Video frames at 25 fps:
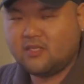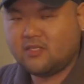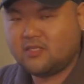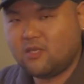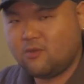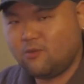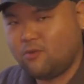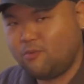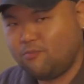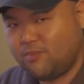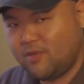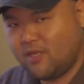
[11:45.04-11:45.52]

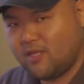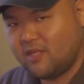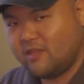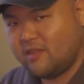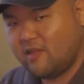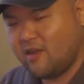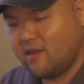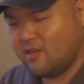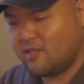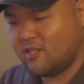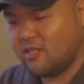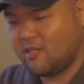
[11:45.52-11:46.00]
So
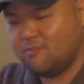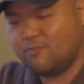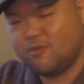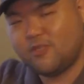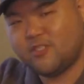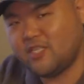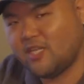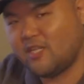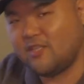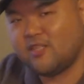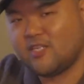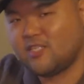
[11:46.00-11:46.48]
every week
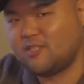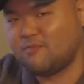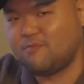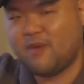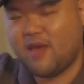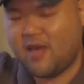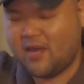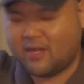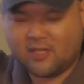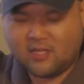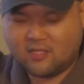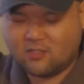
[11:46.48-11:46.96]
before a
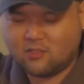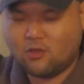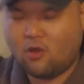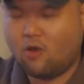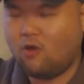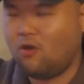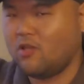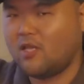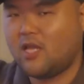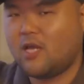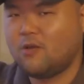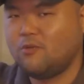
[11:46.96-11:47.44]
trip,
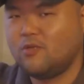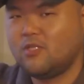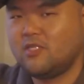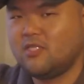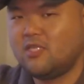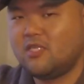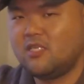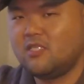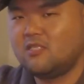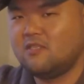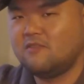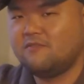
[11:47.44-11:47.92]
Hailey and
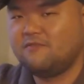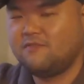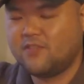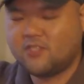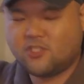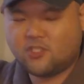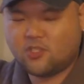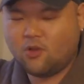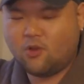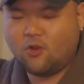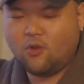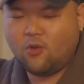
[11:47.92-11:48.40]
I go
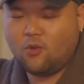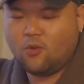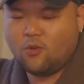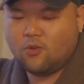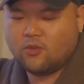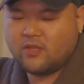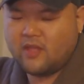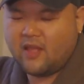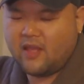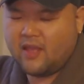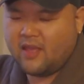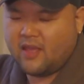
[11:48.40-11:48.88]
through our
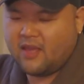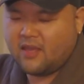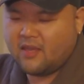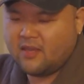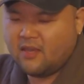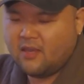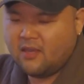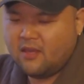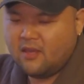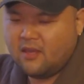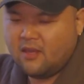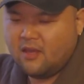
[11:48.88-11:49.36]

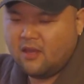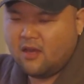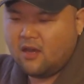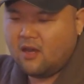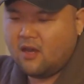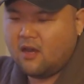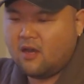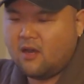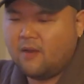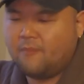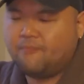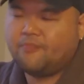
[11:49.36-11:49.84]
strategy,
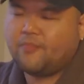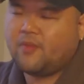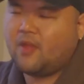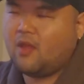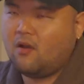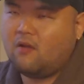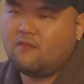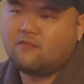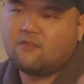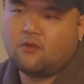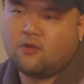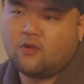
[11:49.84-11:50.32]
and
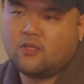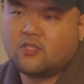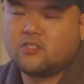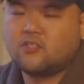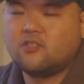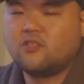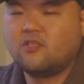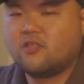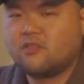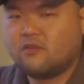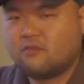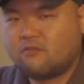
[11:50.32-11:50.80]
this
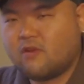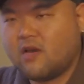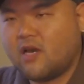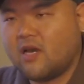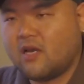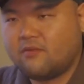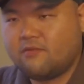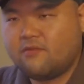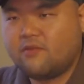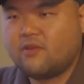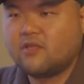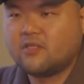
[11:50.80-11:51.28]
bag
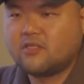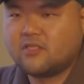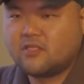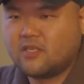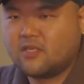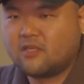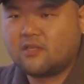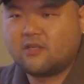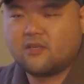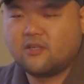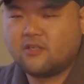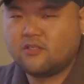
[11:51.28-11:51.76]
contains
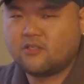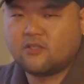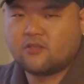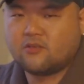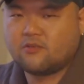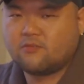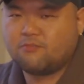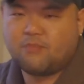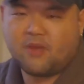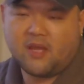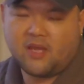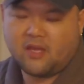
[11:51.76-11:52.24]

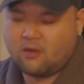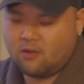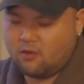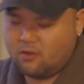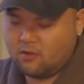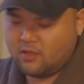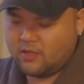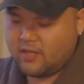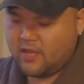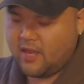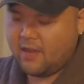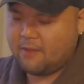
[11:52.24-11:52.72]
everything that we
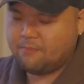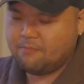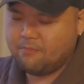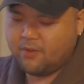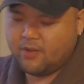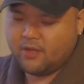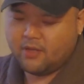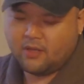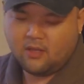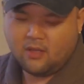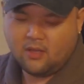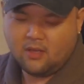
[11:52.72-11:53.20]
think we
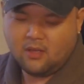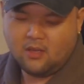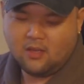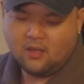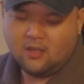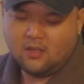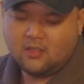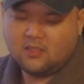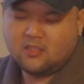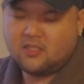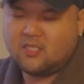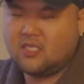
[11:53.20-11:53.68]
will be
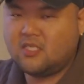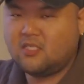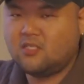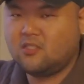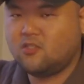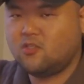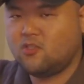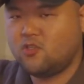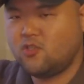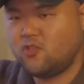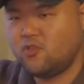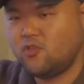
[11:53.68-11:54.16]
using for
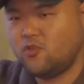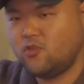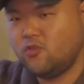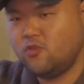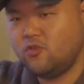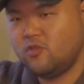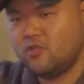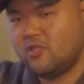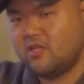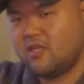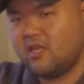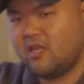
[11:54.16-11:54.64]
that week.
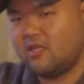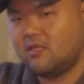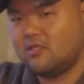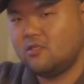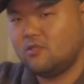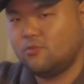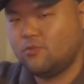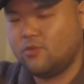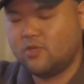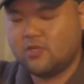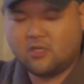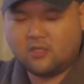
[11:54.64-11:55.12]

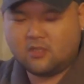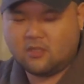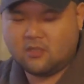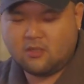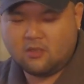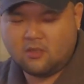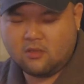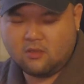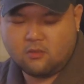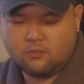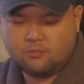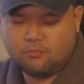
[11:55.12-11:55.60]

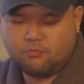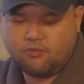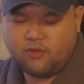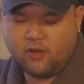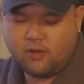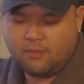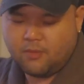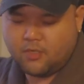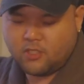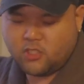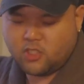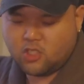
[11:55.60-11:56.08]
You
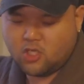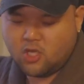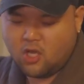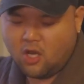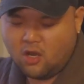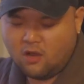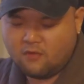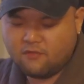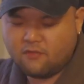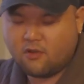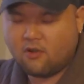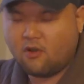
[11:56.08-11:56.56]
see me
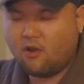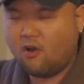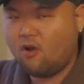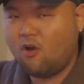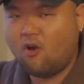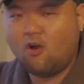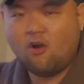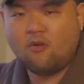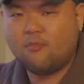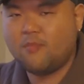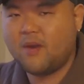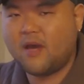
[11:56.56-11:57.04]
here
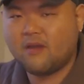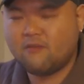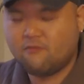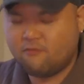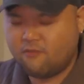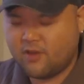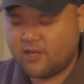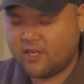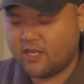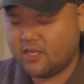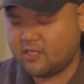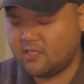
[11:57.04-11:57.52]
holding
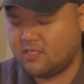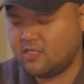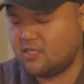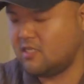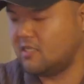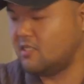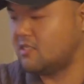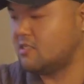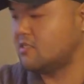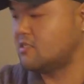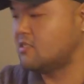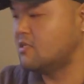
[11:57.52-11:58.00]
the
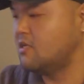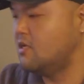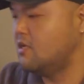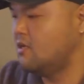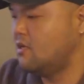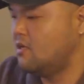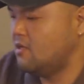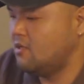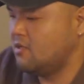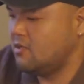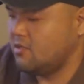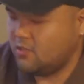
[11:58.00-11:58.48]

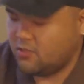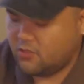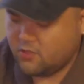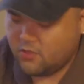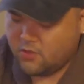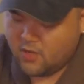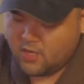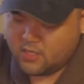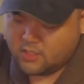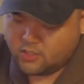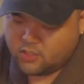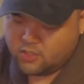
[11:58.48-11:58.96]
nail
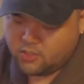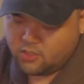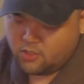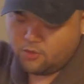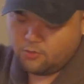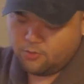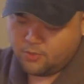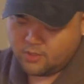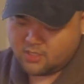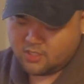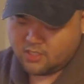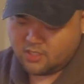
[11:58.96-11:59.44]
clippers.
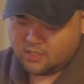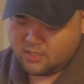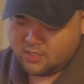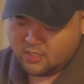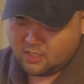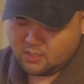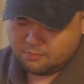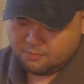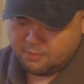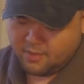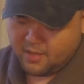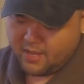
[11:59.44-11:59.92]

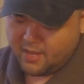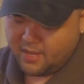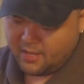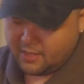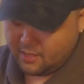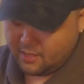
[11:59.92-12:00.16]
If I